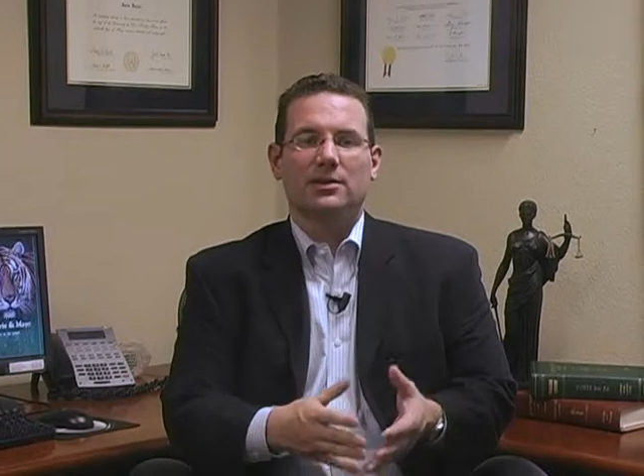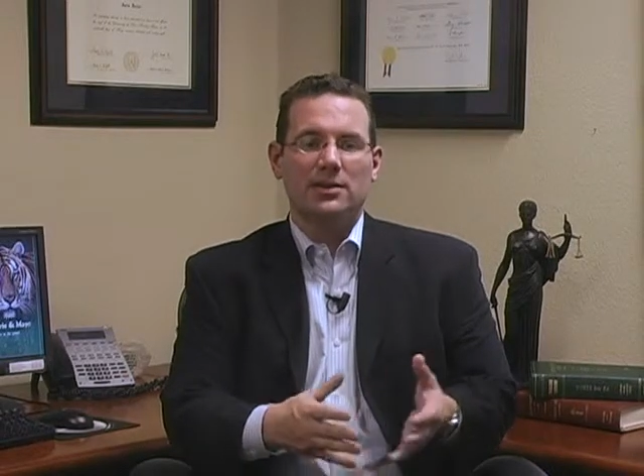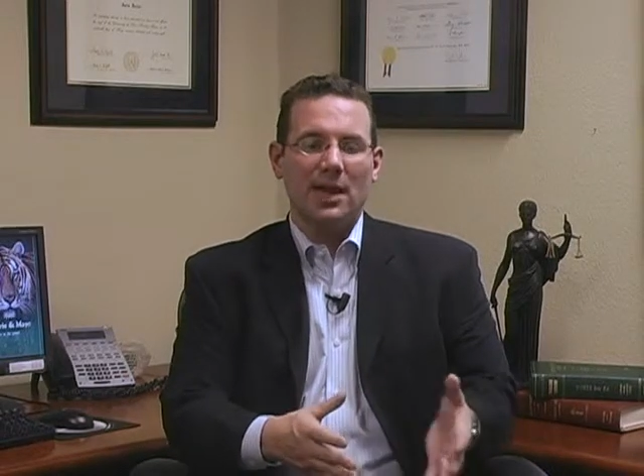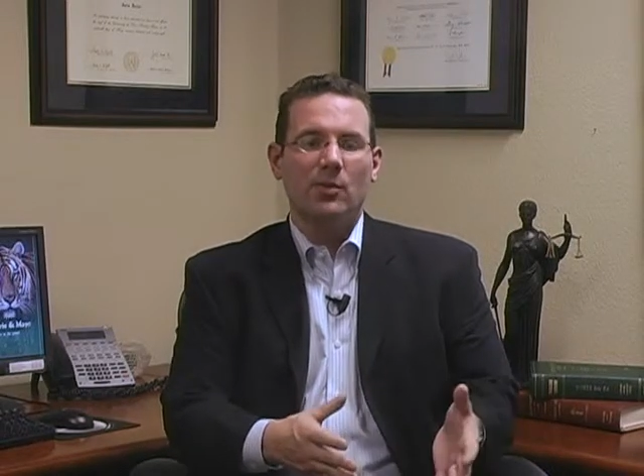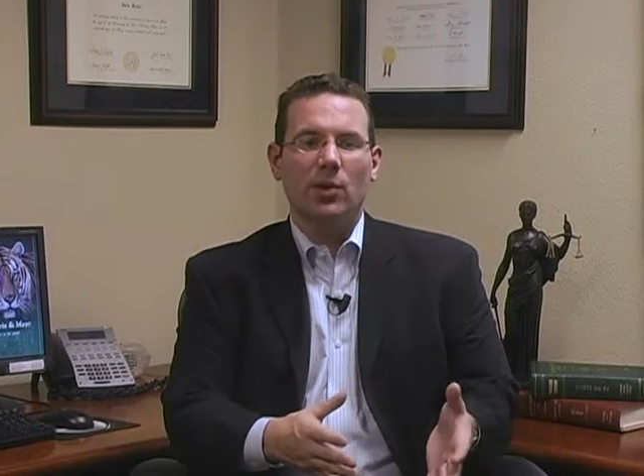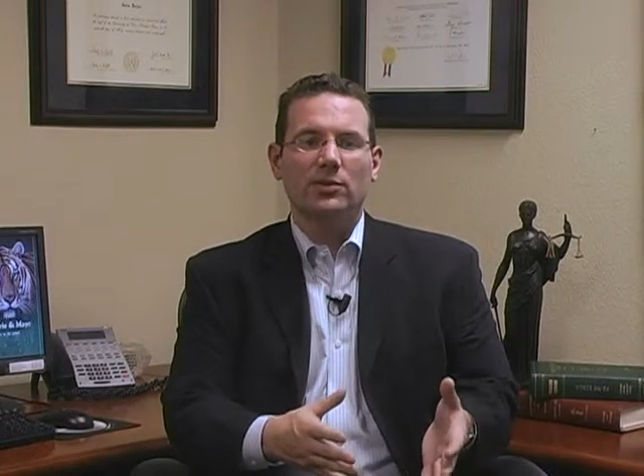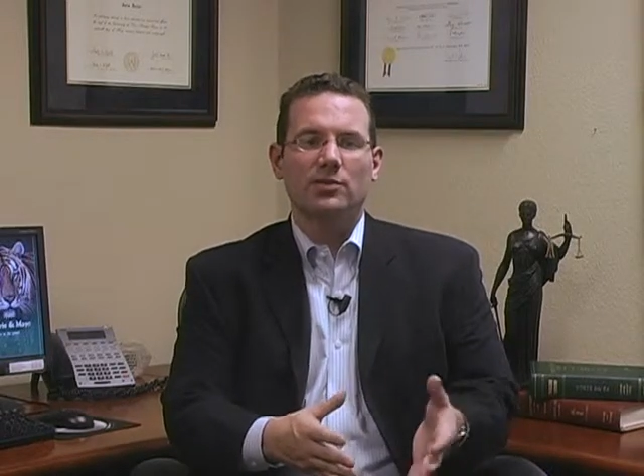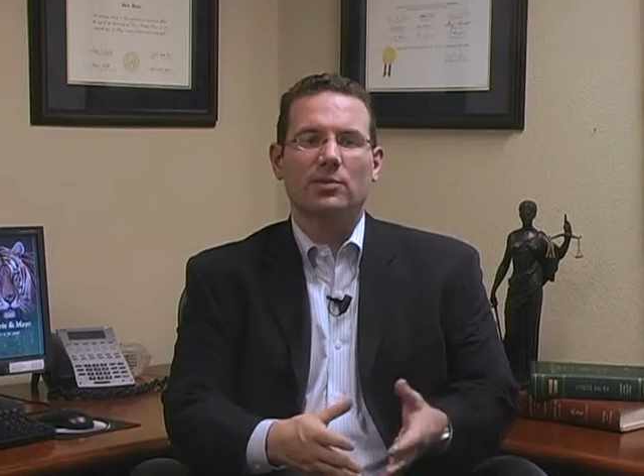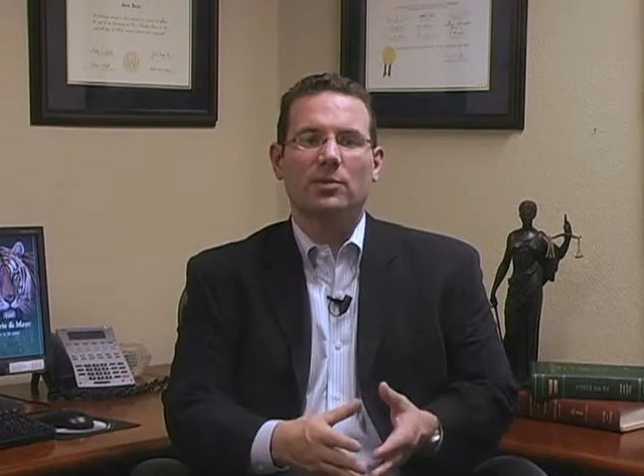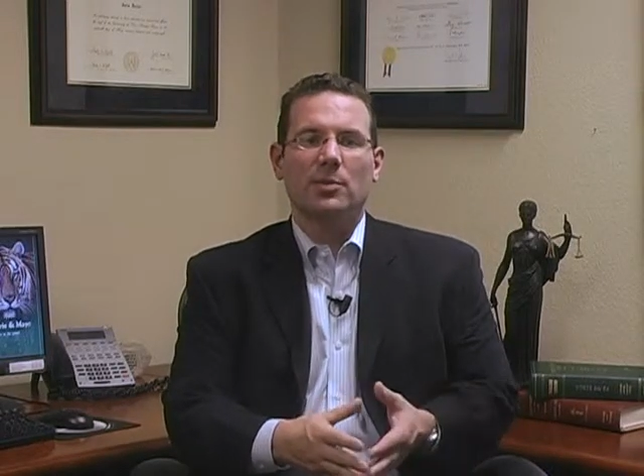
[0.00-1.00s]
The same
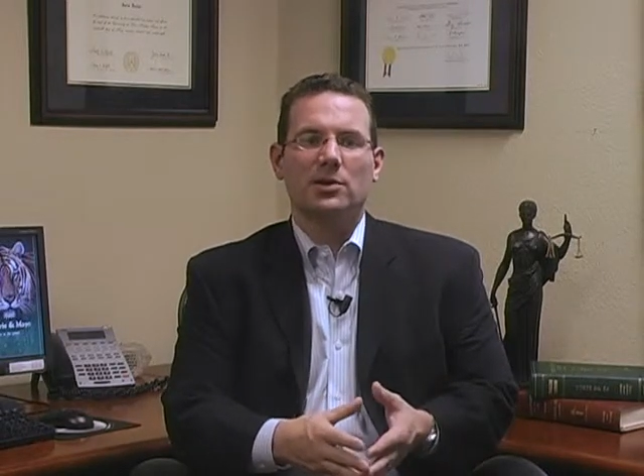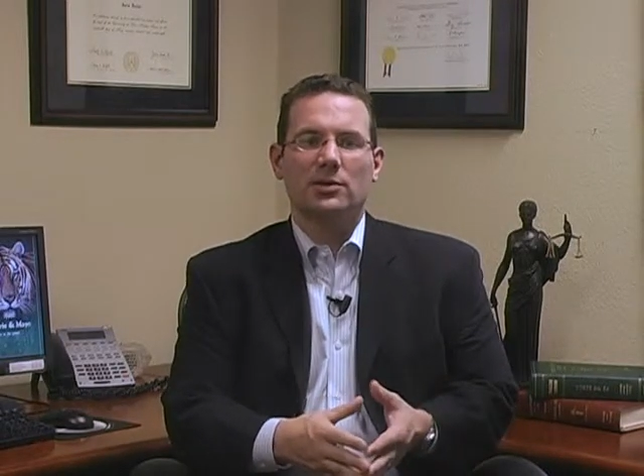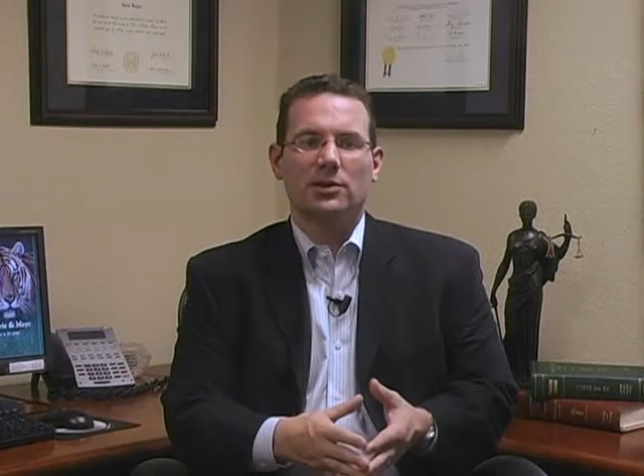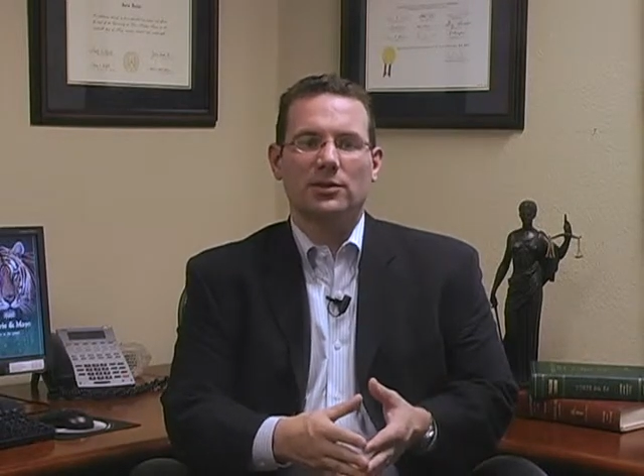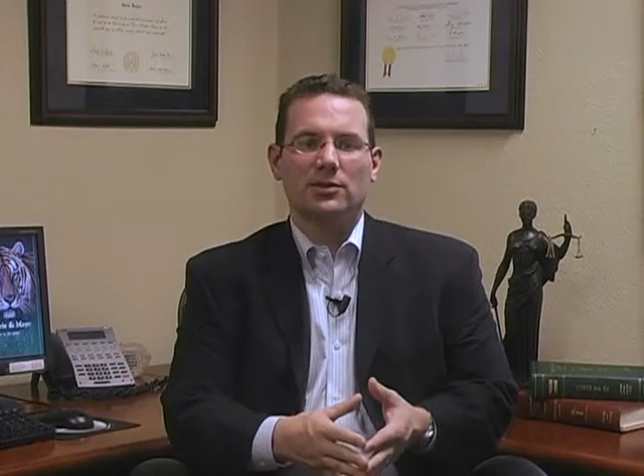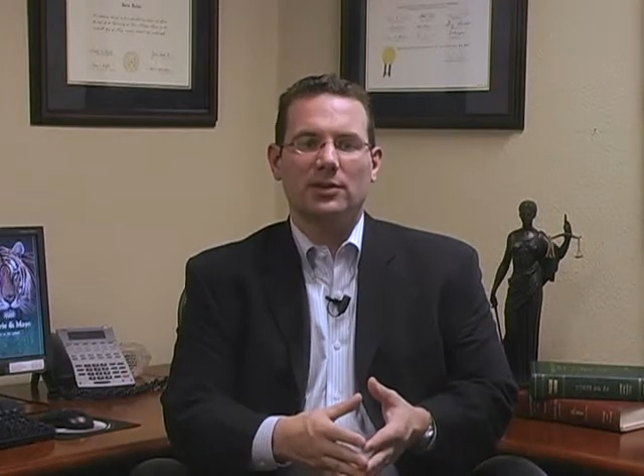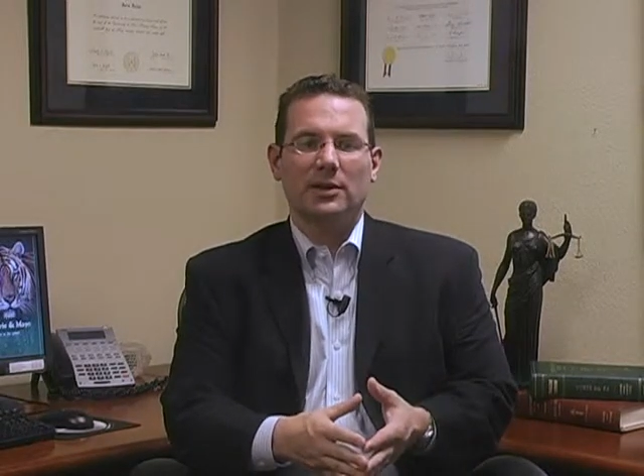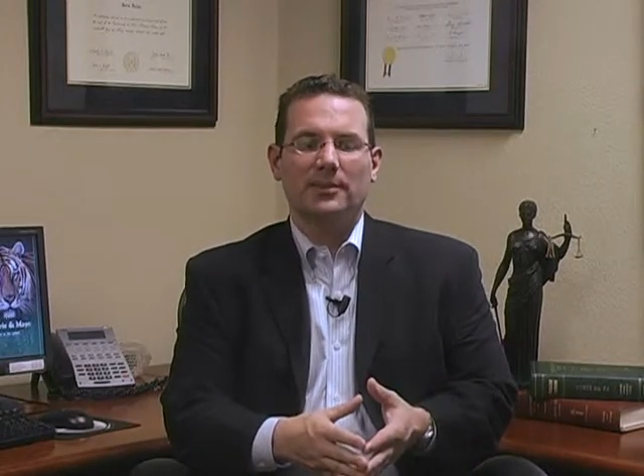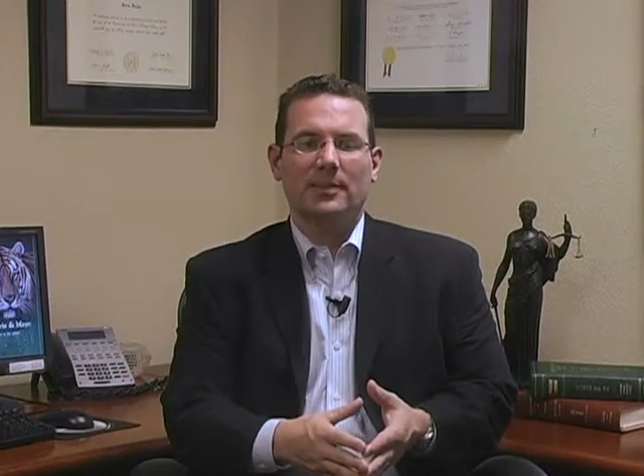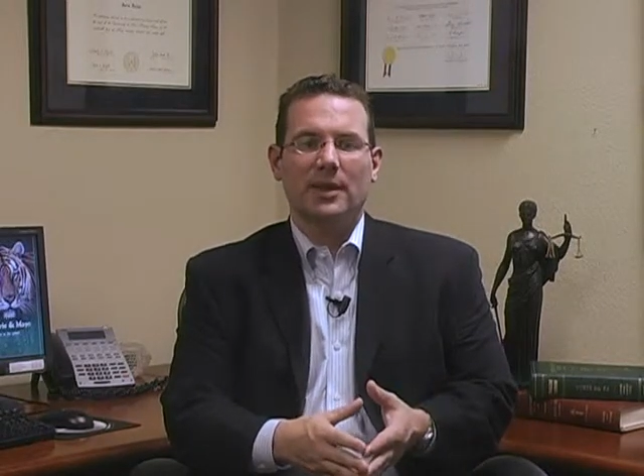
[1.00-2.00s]
holds true with personal
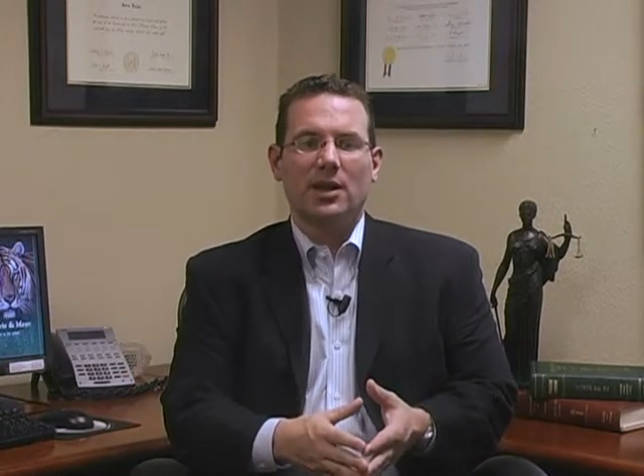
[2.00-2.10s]
injury.